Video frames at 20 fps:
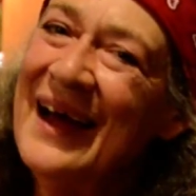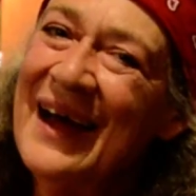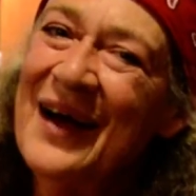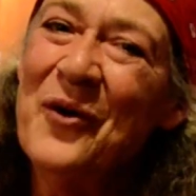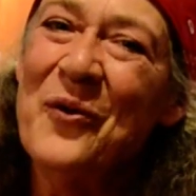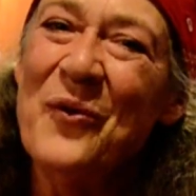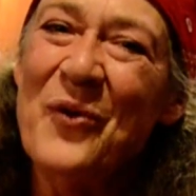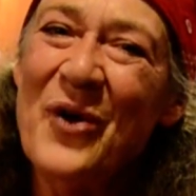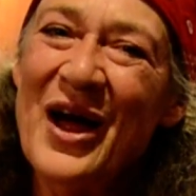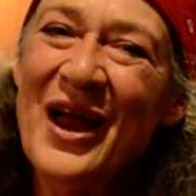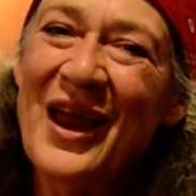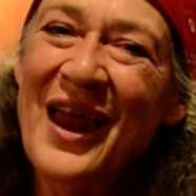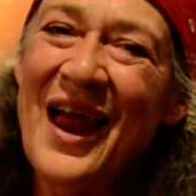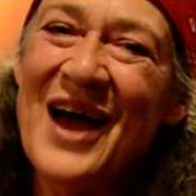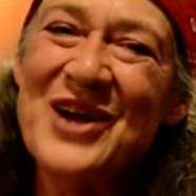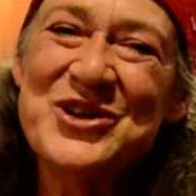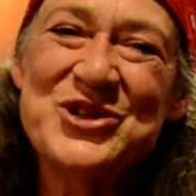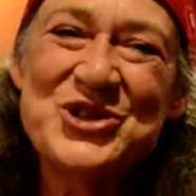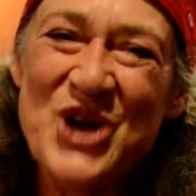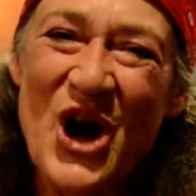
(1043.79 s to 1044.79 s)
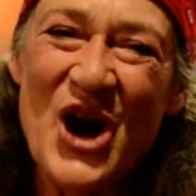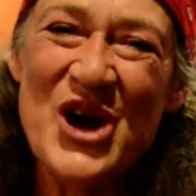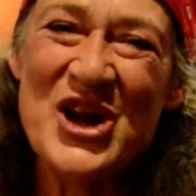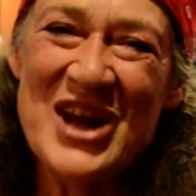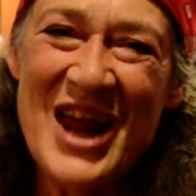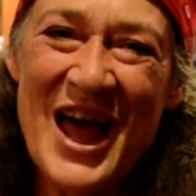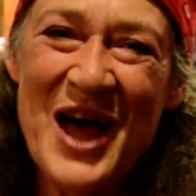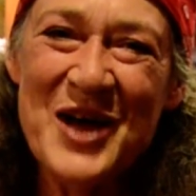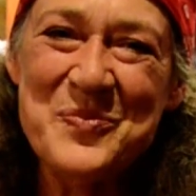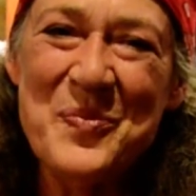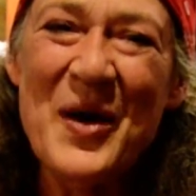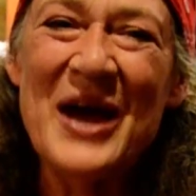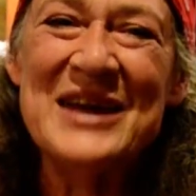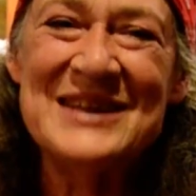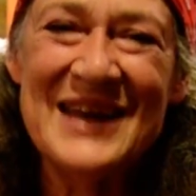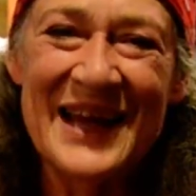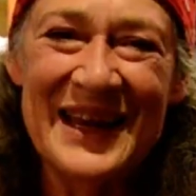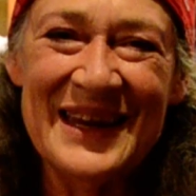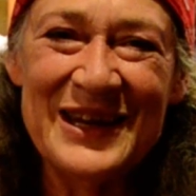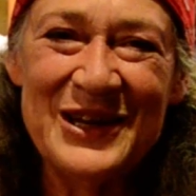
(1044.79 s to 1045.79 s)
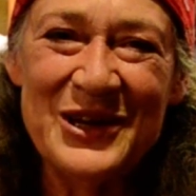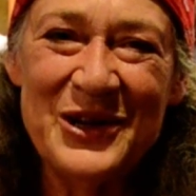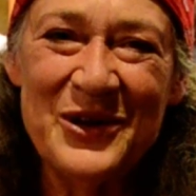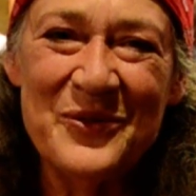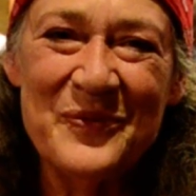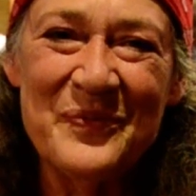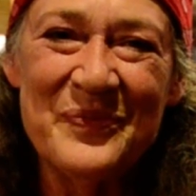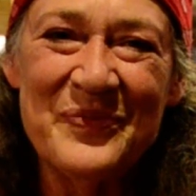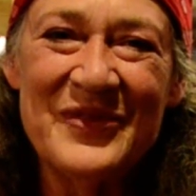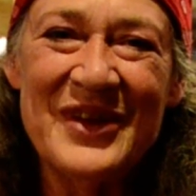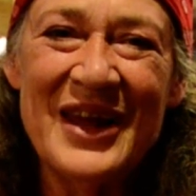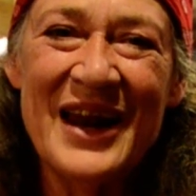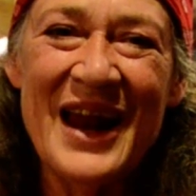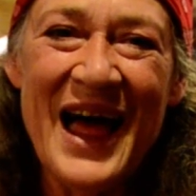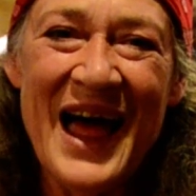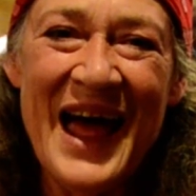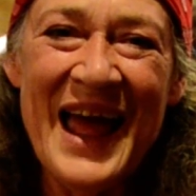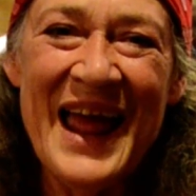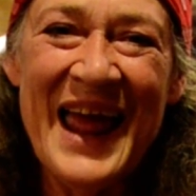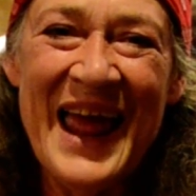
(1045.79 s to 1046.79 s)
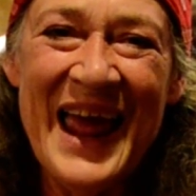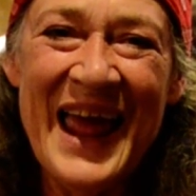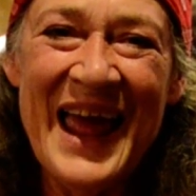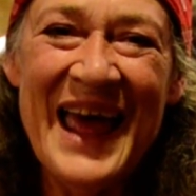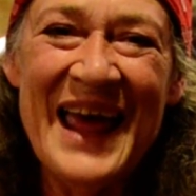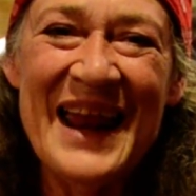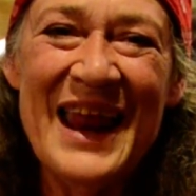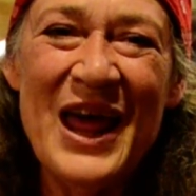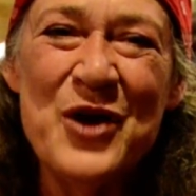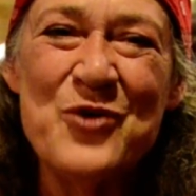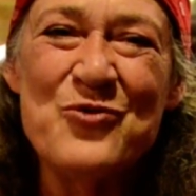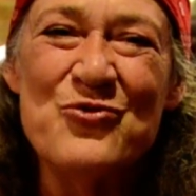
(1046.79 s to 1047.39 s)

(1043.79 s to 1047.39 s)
Well, I started out by telling you that I had